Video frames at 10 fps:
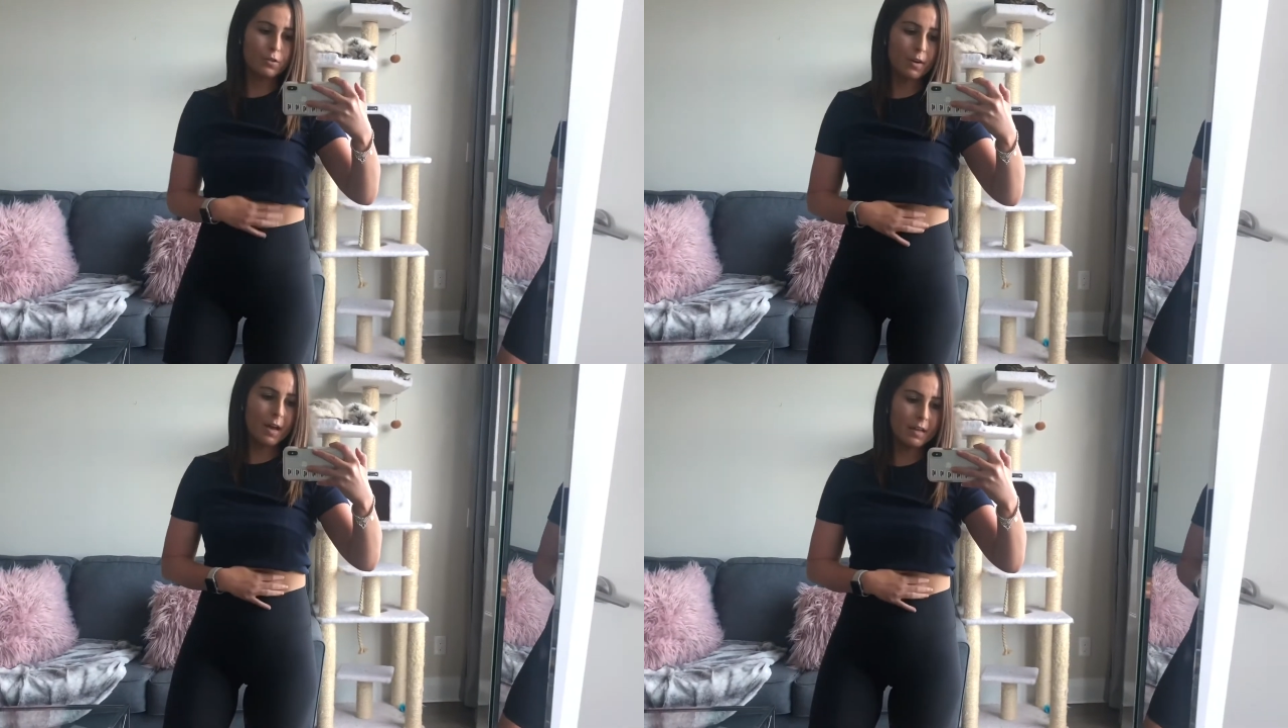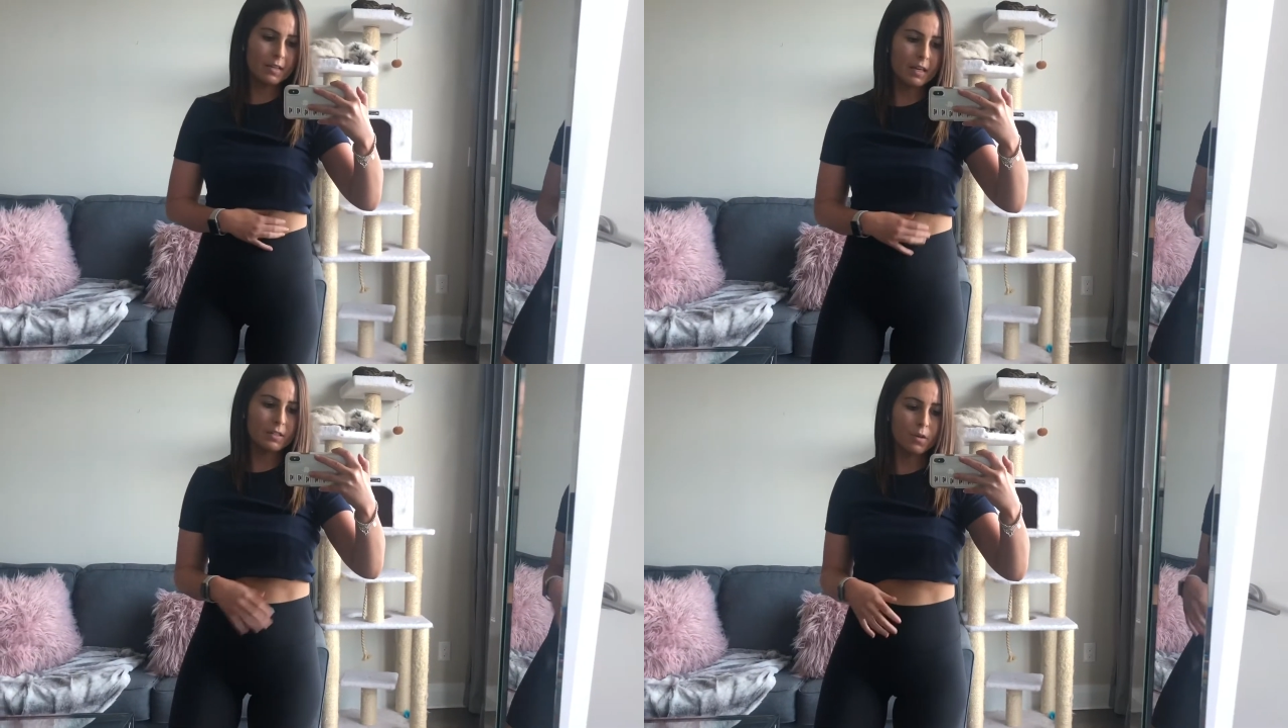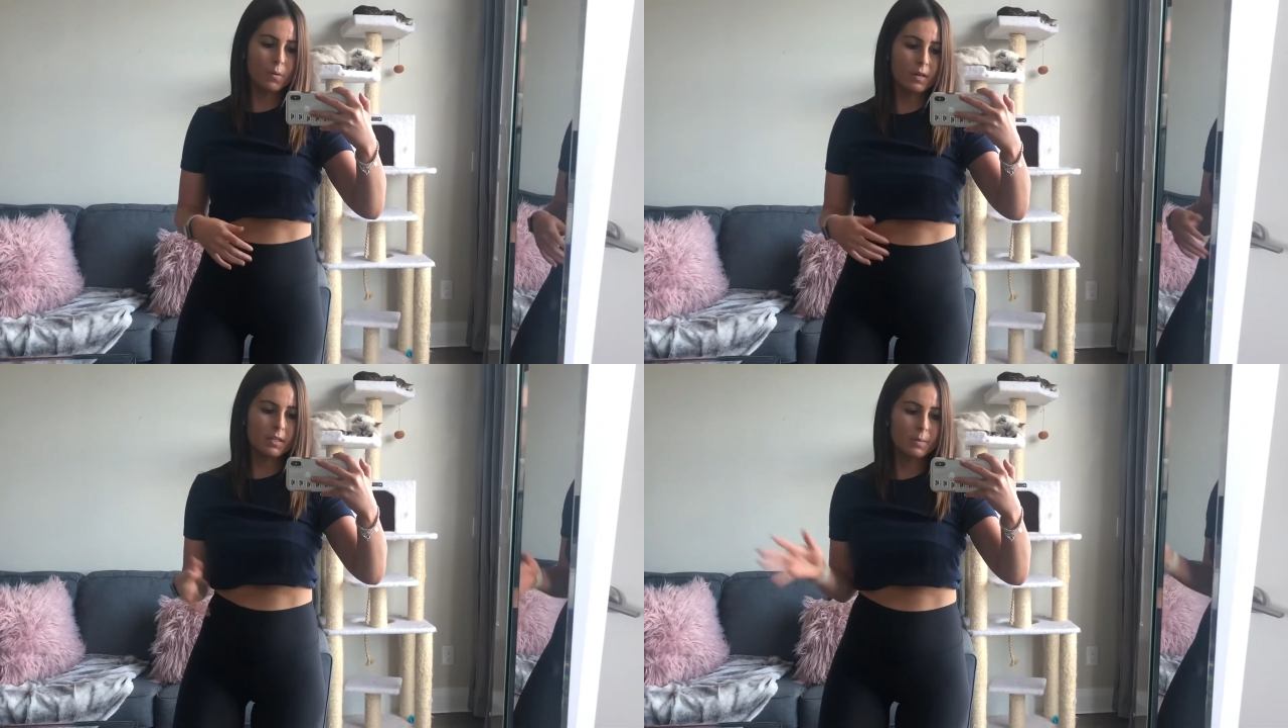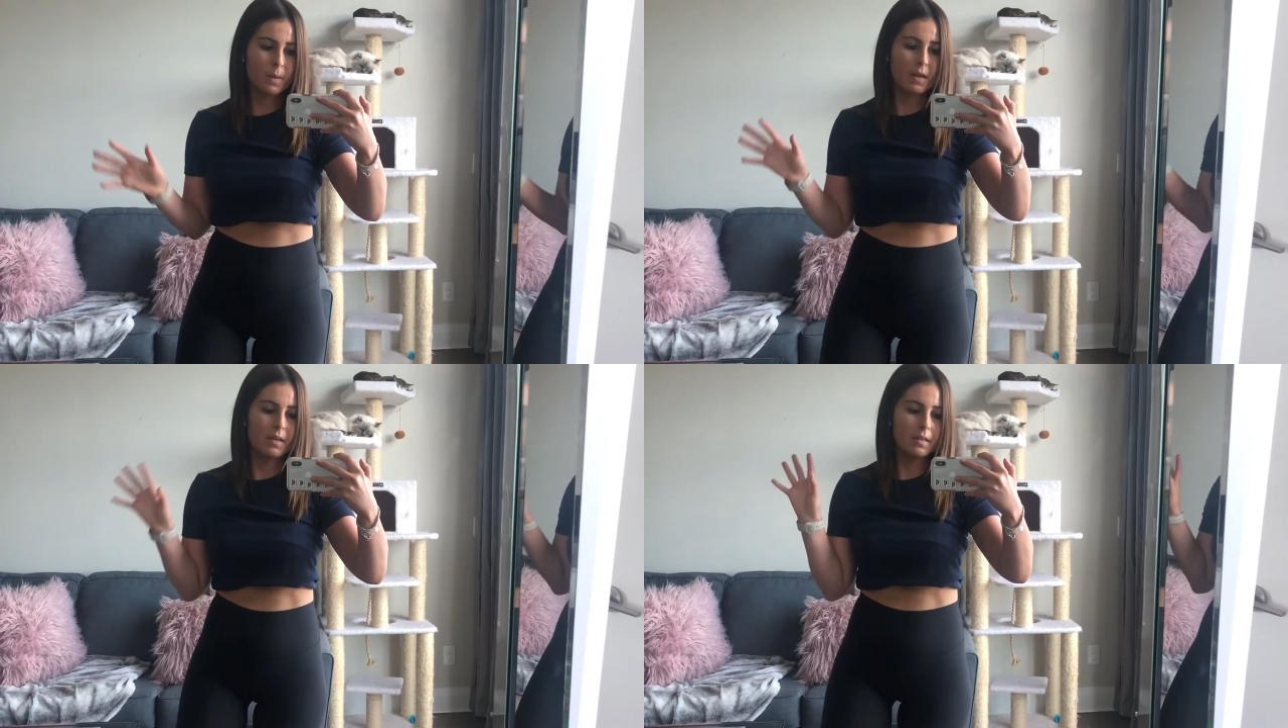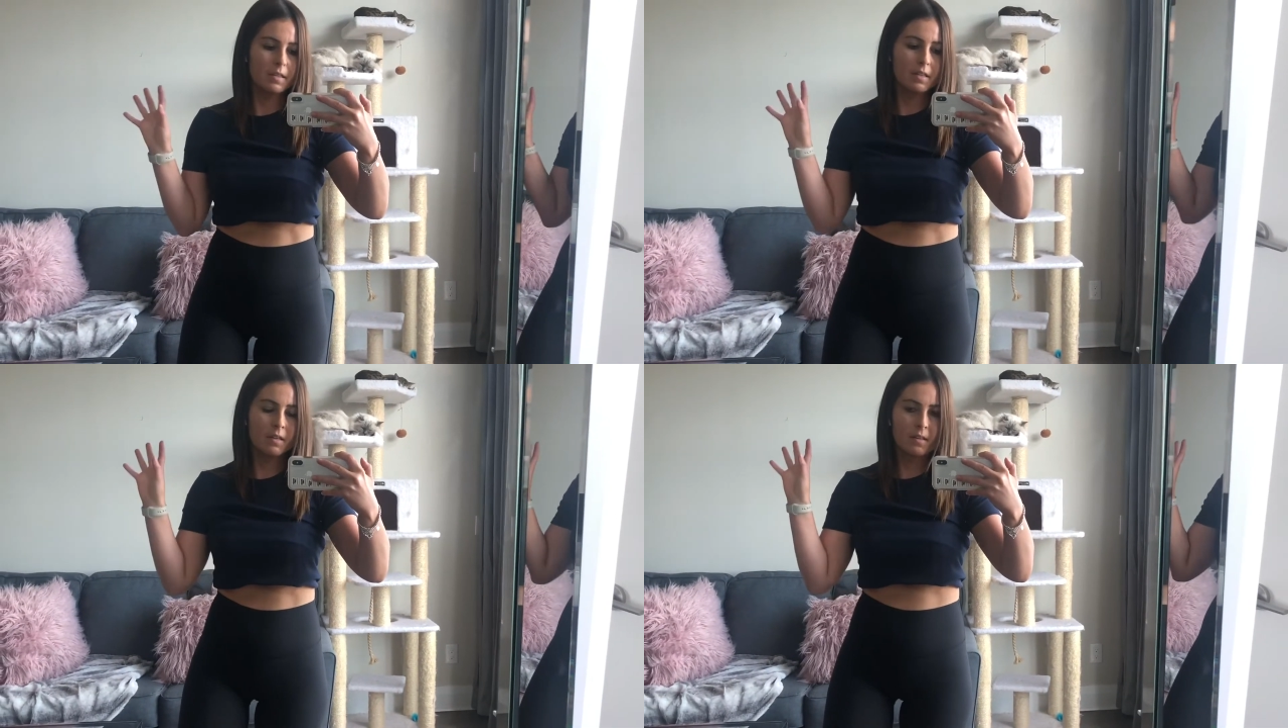trend and don't want to
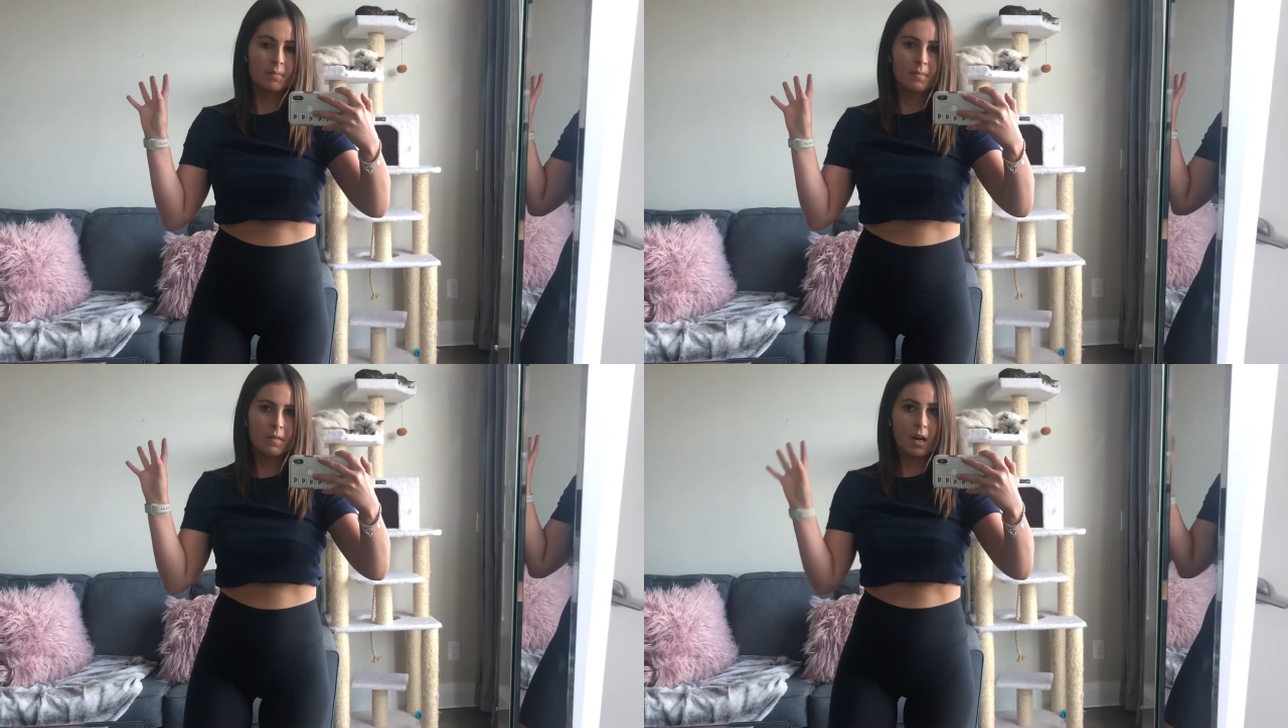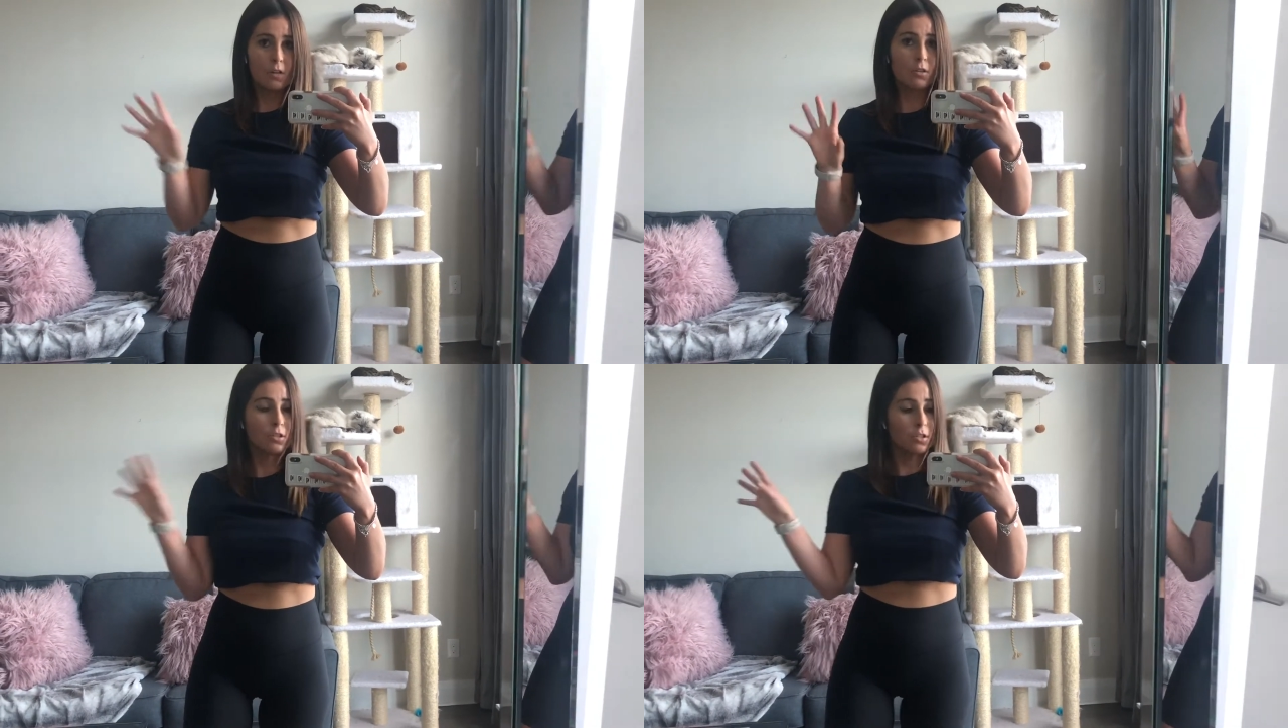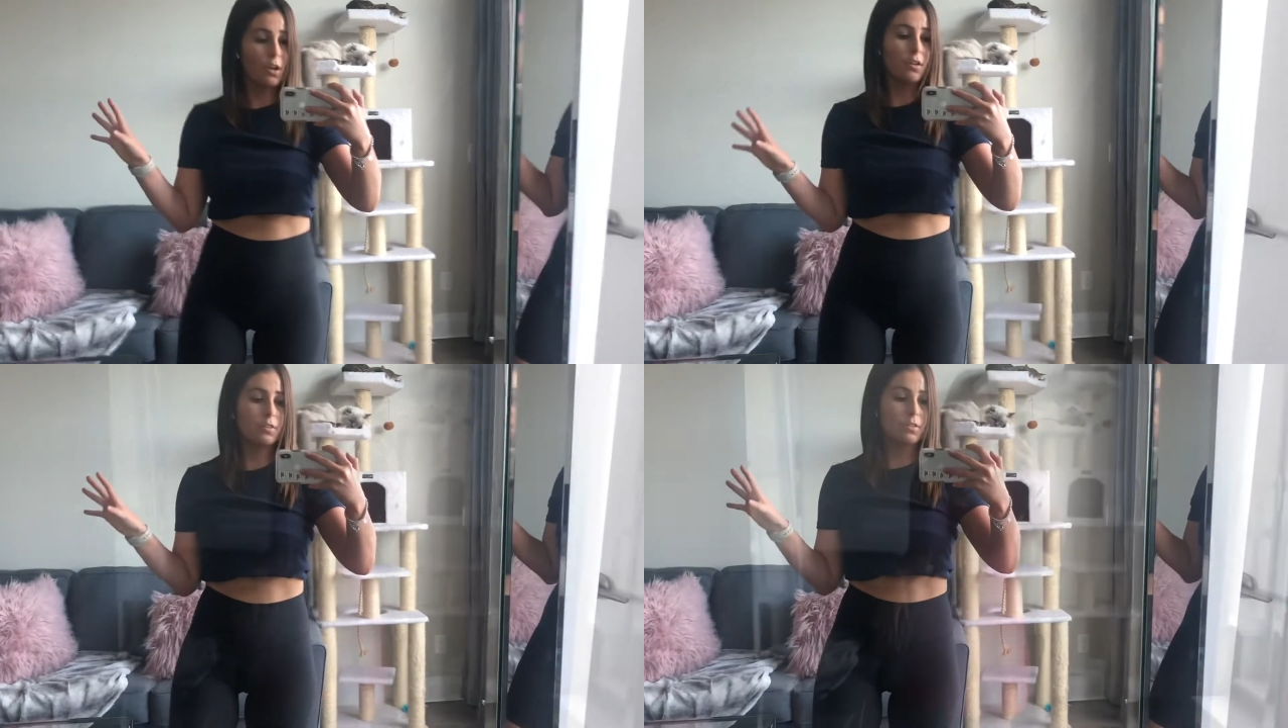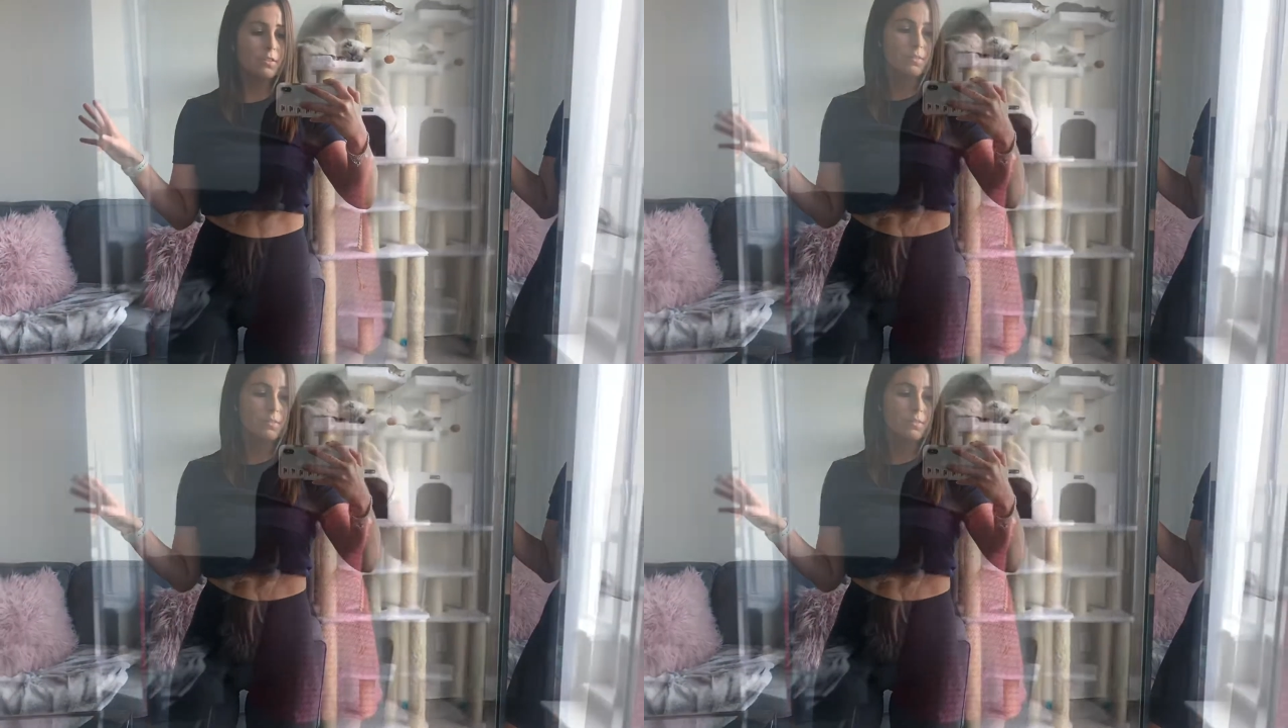spend hundreds of dollars.